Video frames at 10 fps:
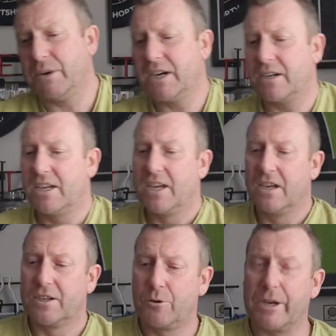you are.
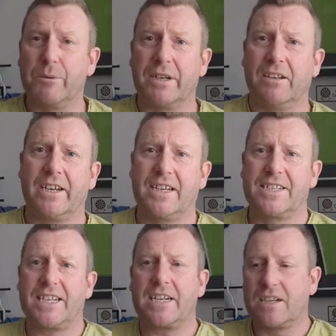Quick one, like
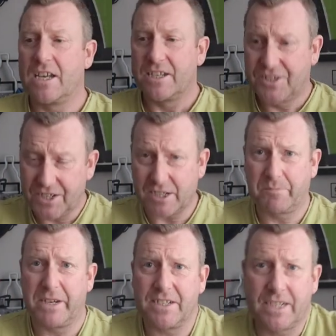I said. Six
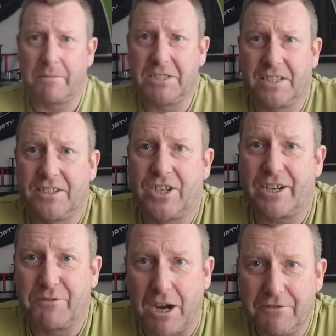beers coming to the
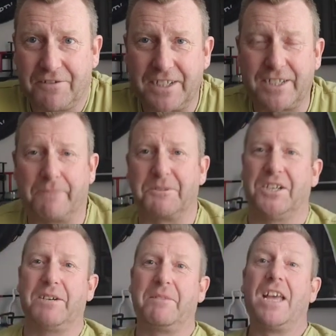channel, hopefully
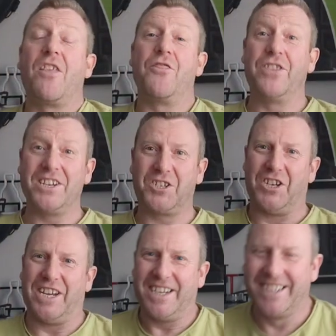sometime
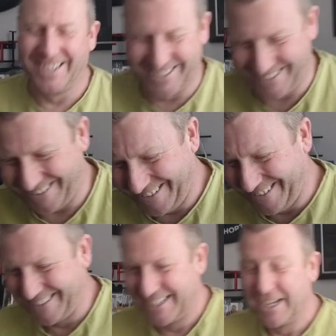this year.
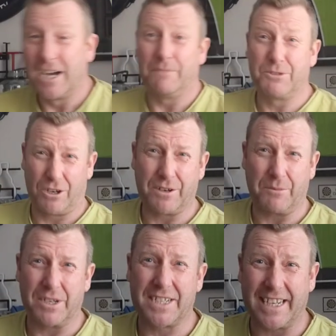I'm
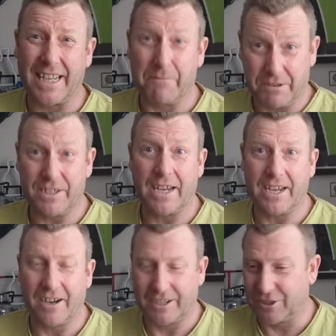joking when I say that, but
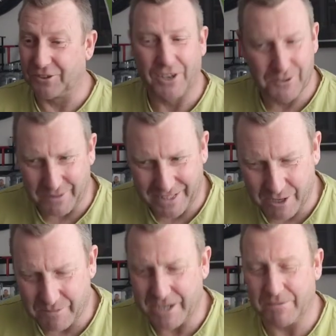yeah, God knows when
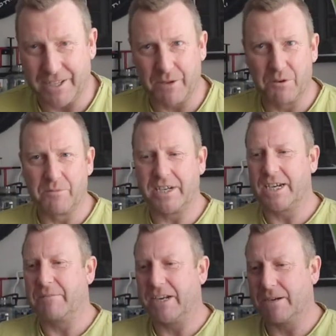they'll be, but they will be
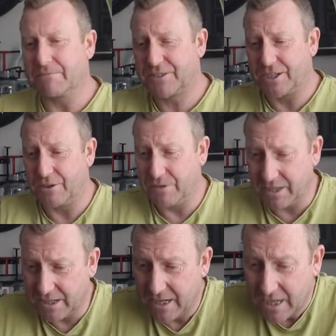coming up.
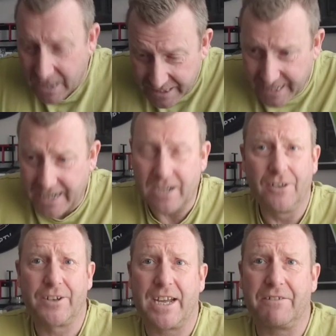So yeah,
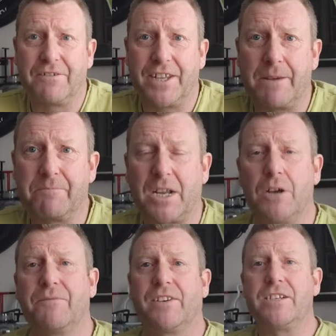look out for them.
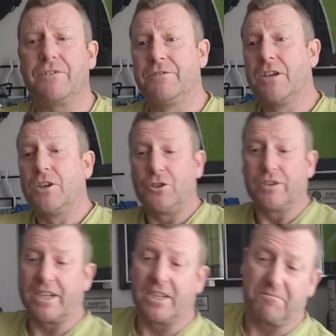Hopefully
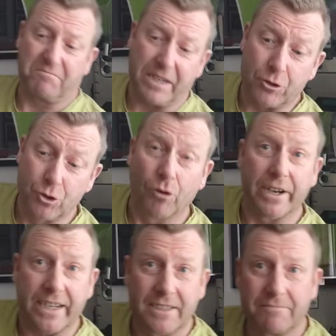you're going to
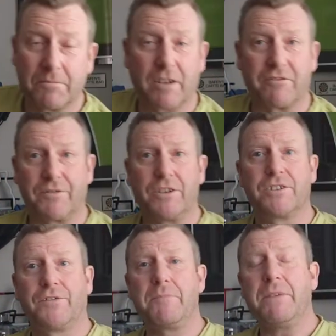enjoy my
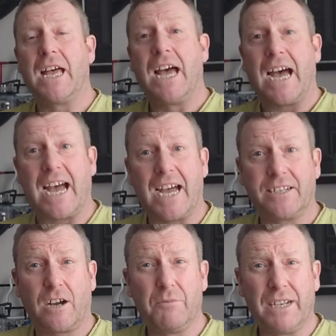reviews of them.
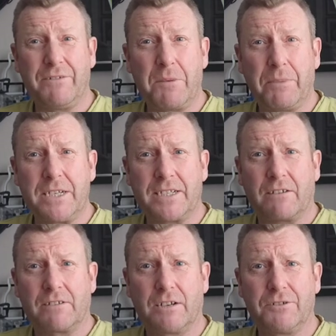And I will leave you in peace
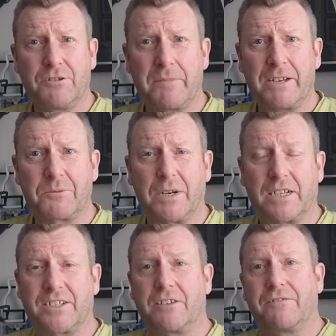now. Go and do some
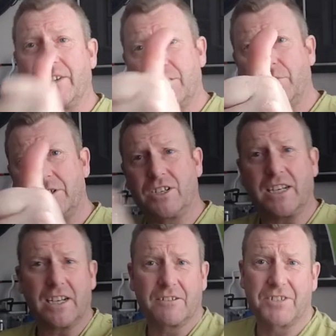housework. So thanks for
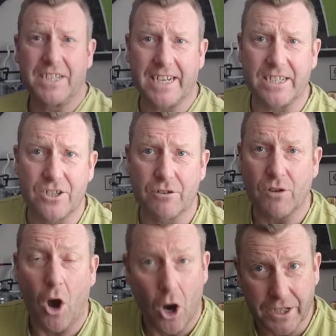watching, and I'll see you again
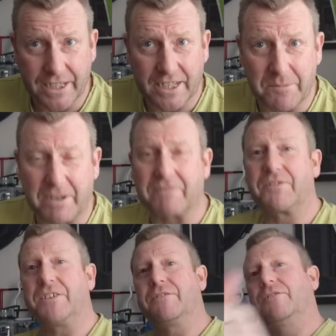soon on another beer
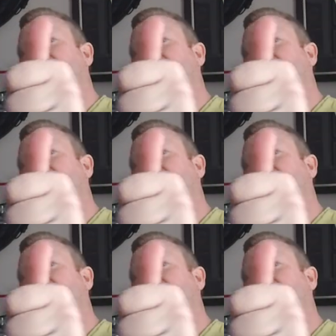review.